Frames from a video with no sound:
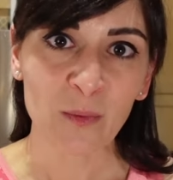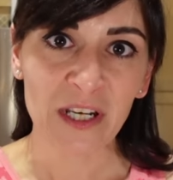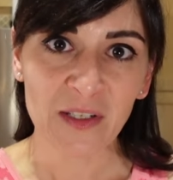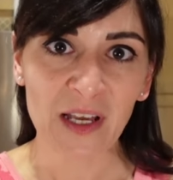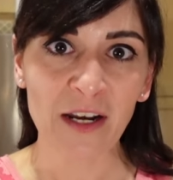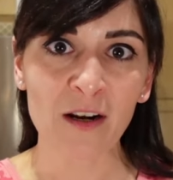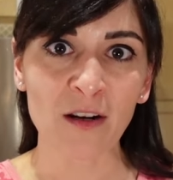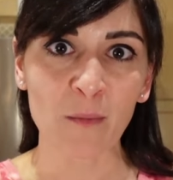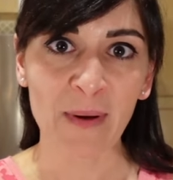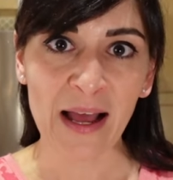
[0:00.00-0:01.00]
We decided
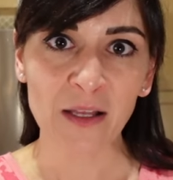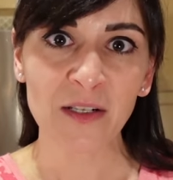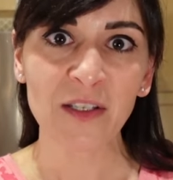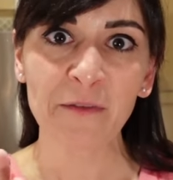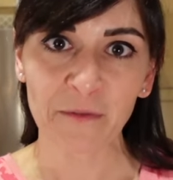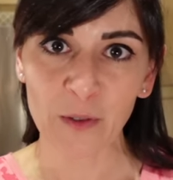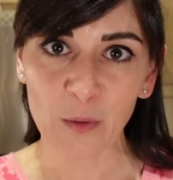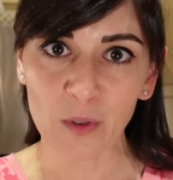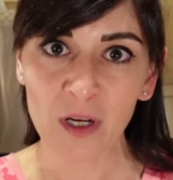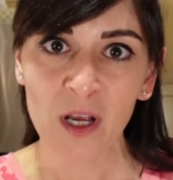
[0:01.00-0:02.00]
on a balance of
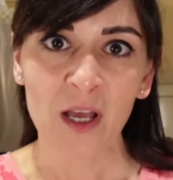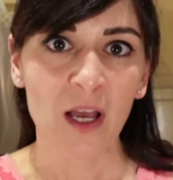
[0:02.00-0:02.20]
food,